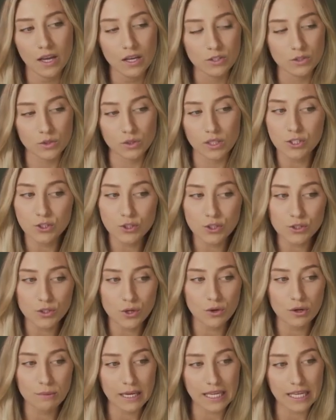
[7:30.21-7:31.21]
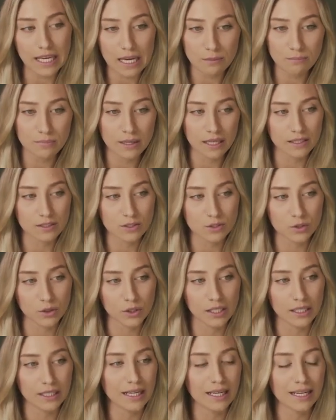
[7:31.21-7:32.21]
So let's just go to my campaign
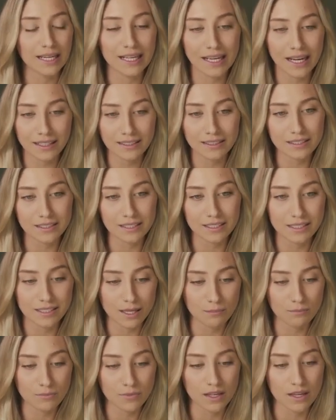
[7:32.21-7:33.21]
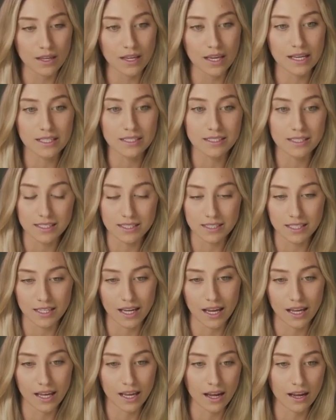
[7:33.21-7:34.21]
screen and connect it to something existing
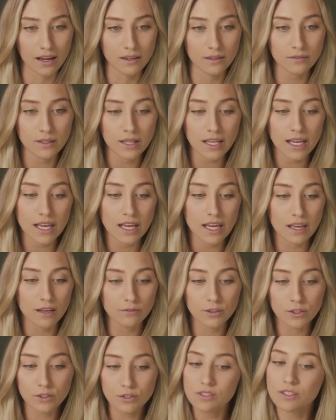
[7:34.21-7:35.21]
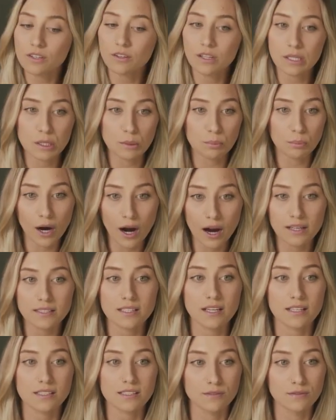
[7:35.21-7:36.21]
I have. If you're still in the
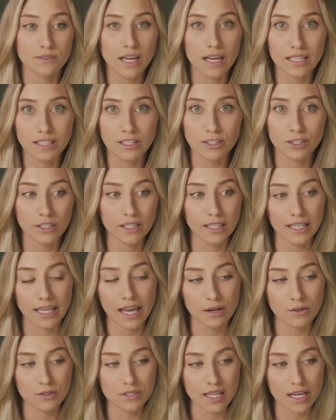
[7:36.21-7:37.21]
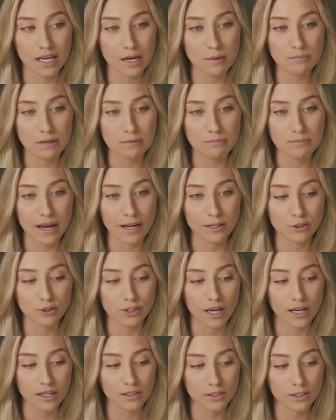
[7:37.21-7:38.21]
process of getting your account set up in
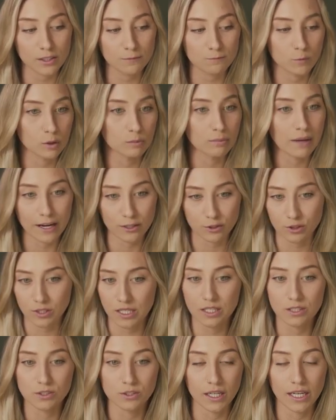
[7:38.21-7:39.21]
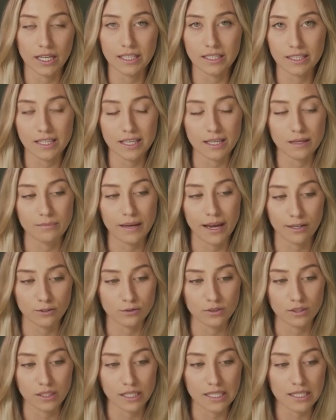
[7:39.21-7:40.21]
BatchDialer or Batch Leads or anything
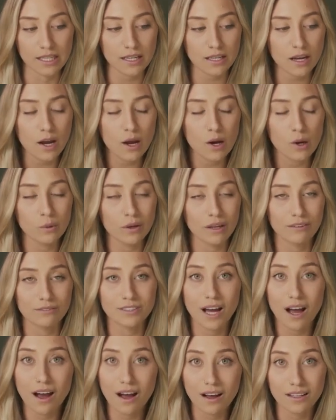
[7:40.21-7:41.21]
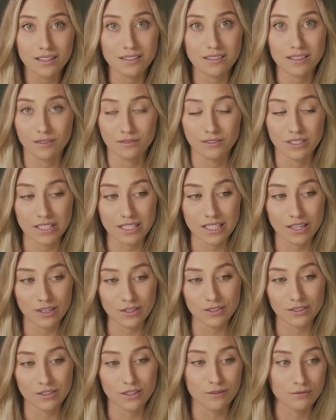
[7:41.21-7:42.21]
batch related, we have tons of
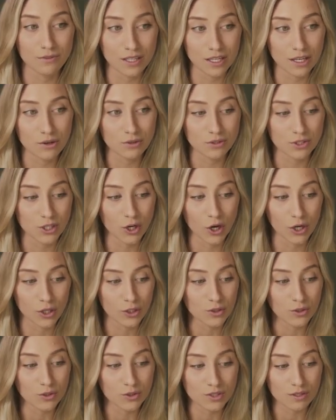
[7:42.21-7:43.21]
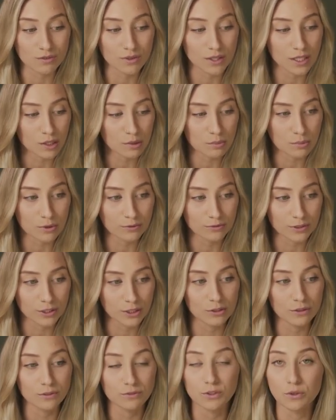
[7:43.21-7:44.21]
detailed videos and articles available for
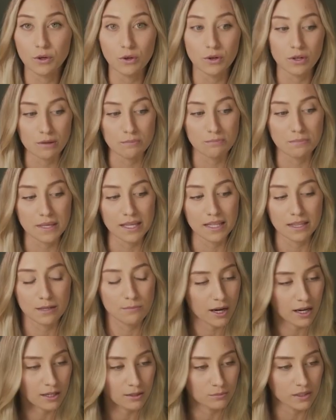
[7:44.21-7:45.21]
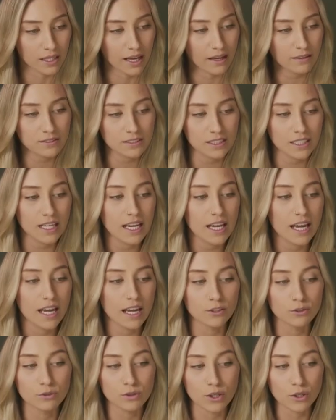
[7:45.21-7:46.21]
you if you go to the B in the bottom left,
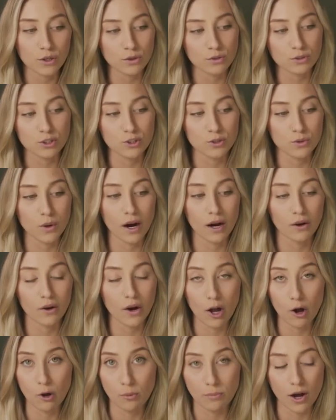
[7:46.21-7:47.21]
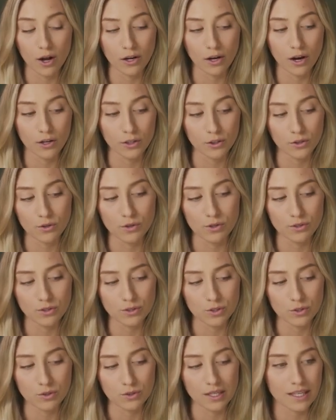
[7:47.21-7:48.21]
and you can go to our help article.
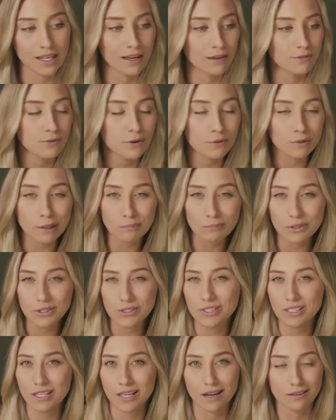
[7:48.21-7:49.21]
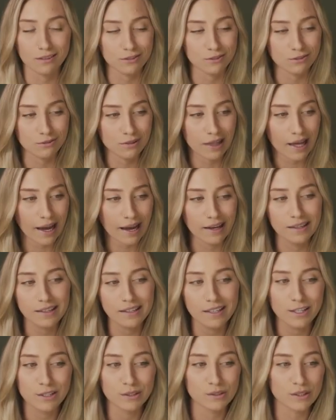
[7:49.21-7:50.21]
So you can get phone numbers, see how to do that,
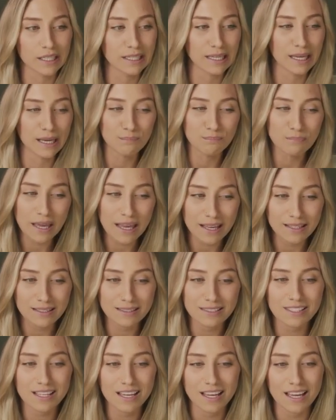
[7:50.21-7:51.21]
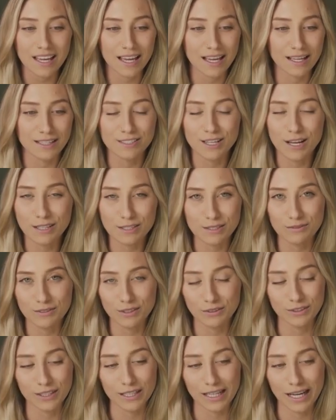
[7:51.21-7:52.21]
create campaigns, and tons of
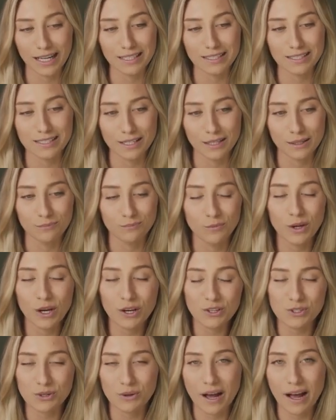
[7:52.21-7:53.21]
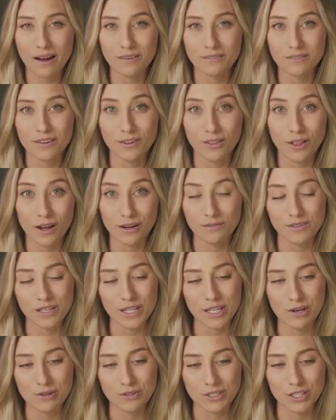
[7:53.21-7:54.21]
different guides there. We also have a lot of
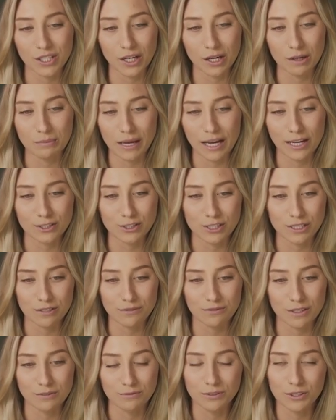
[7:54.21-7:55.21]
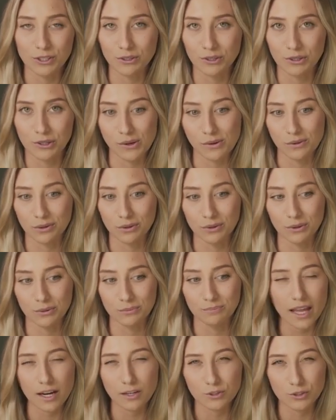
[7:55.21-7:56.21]
videos here on Batch TV for you to go through.
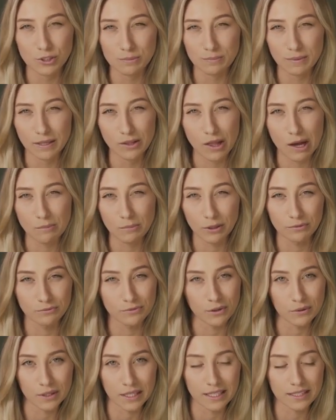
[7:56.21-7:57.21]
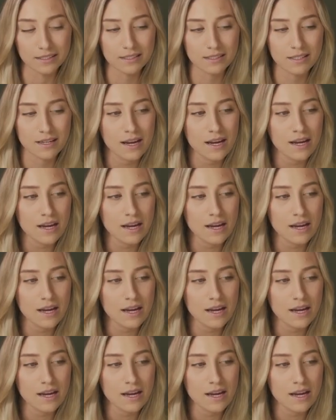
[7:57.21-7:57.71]
That'll just be a lot more focused.